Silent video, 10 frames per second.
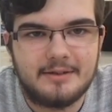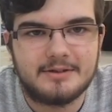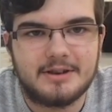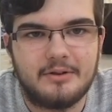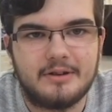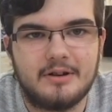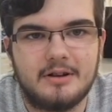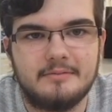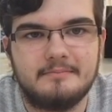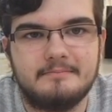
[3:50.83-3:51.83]
tell what's going
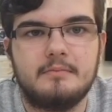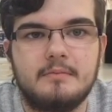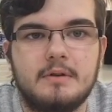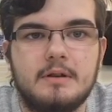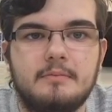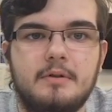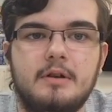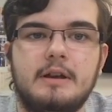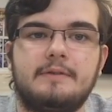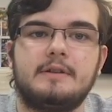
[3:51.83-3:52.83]
on.
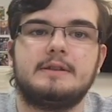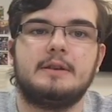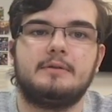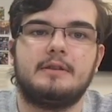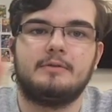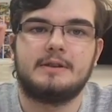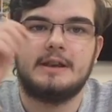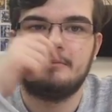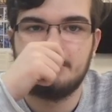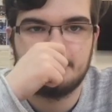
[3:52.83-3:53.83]
But if you stay within the
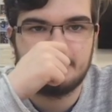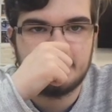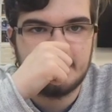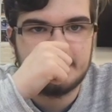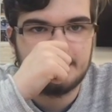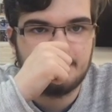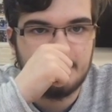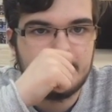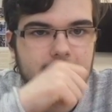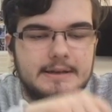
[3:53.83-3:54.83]
same 180
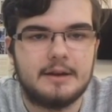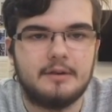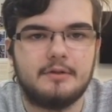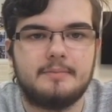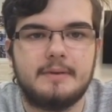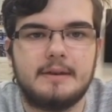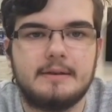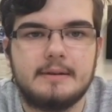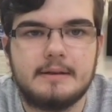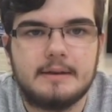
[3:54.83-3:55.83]
degrees, it would be
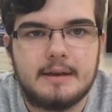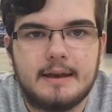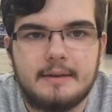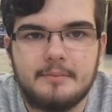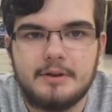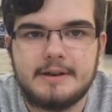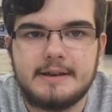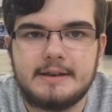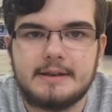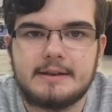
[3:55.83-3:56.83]
much
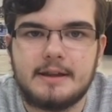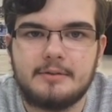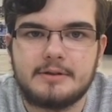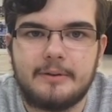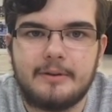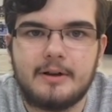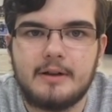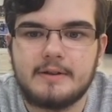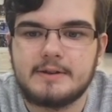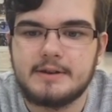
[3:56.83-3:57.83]
easier to tell what's going
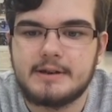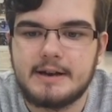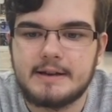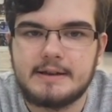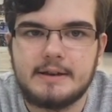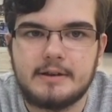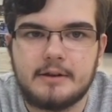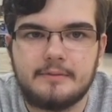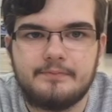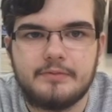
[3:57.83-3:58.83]
on, such as,
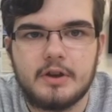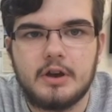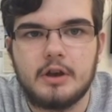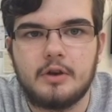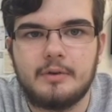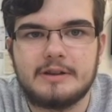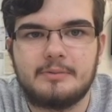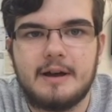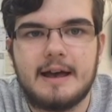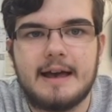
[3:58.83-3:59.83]
who is
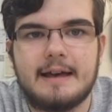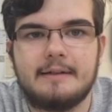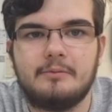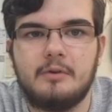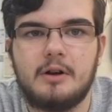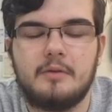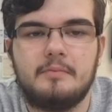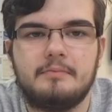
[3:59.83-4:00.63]
where, what.